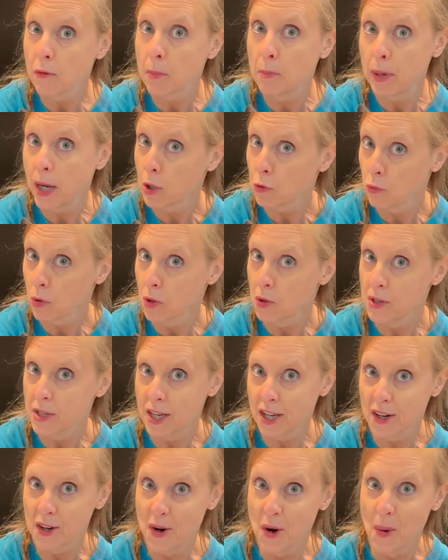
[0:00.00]
a pet rodent
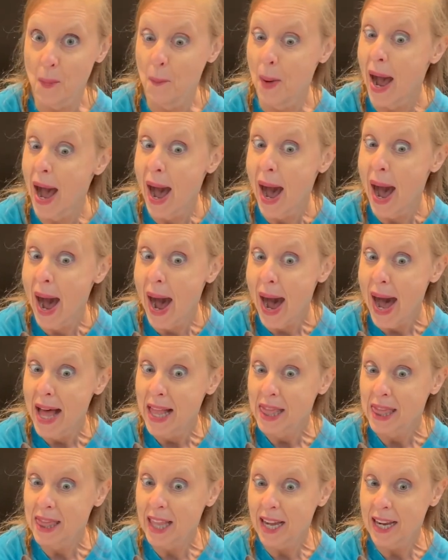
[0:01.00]
at home,
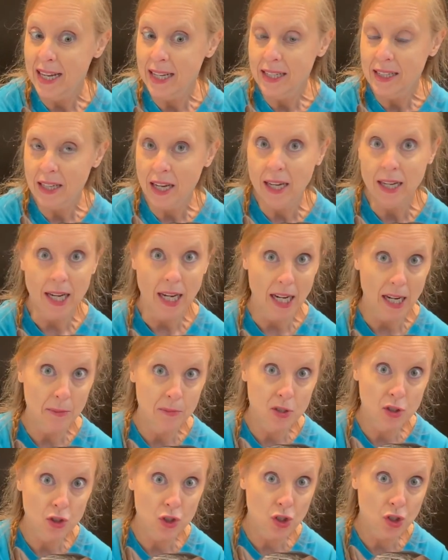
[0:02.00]
like a
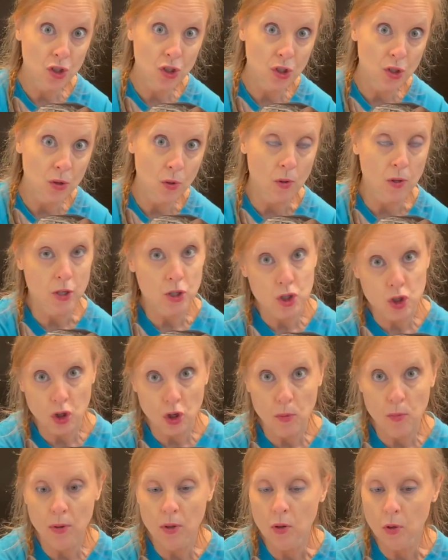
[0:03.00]
hamster or a
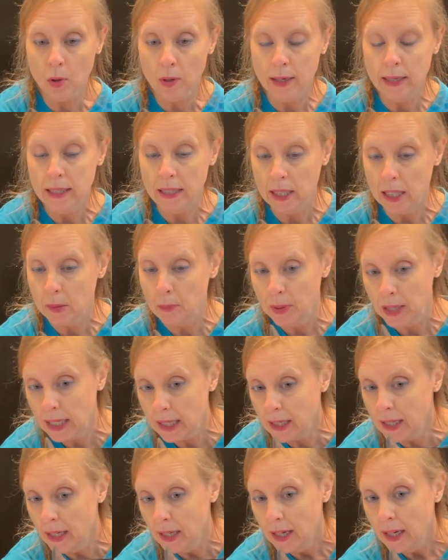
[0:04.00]
gerbil or a guinea
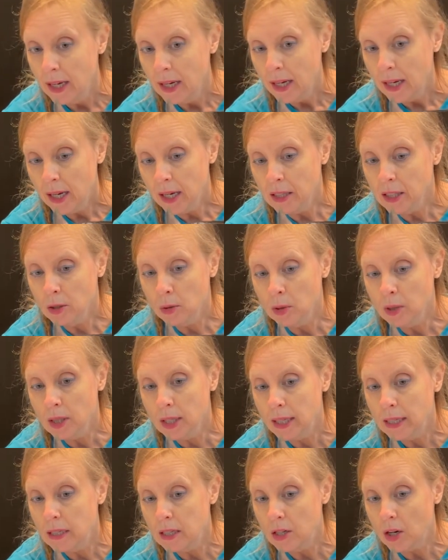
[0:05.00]
pig. And they're
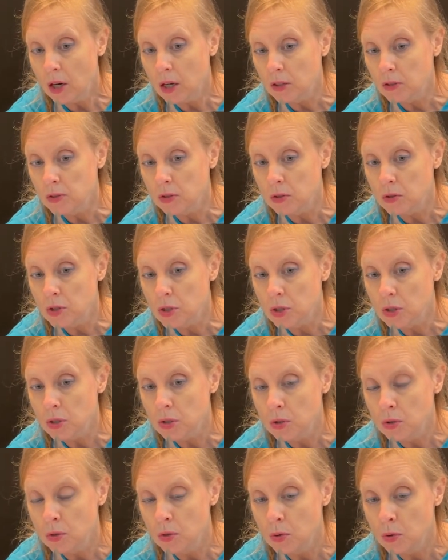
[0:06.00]
related also
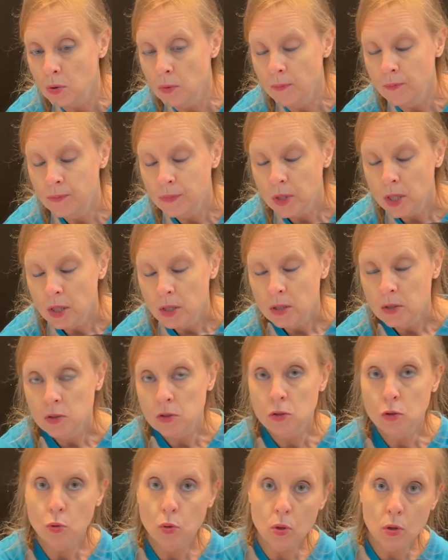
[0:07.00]
to
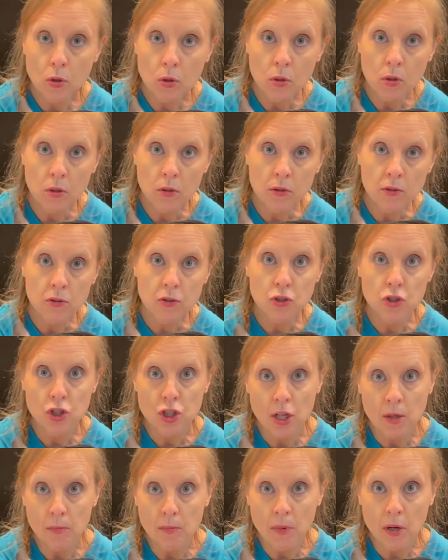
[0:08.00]
squirrels,
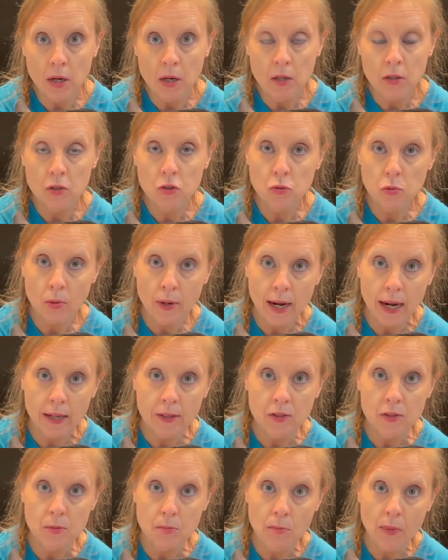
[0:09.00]
chipmunks,
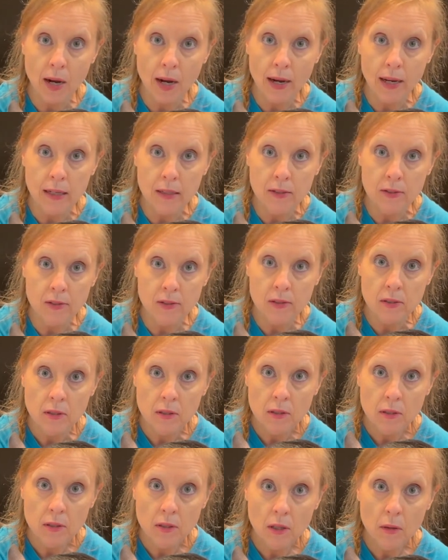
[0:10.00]
rats, mice,
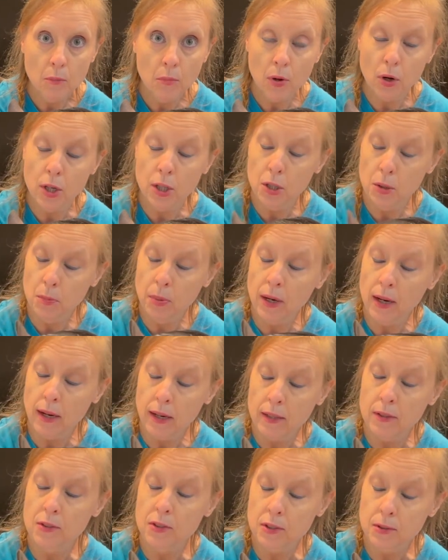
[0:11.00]
and
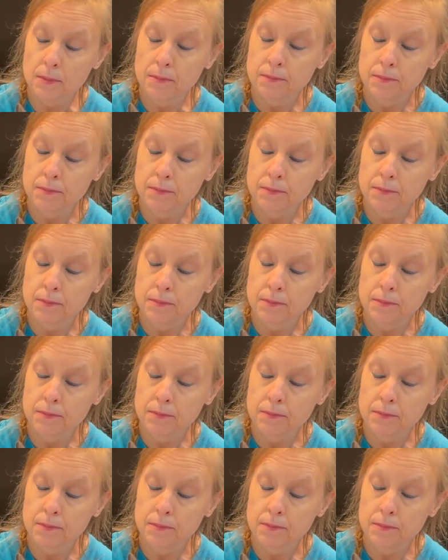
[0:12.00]
porcupines.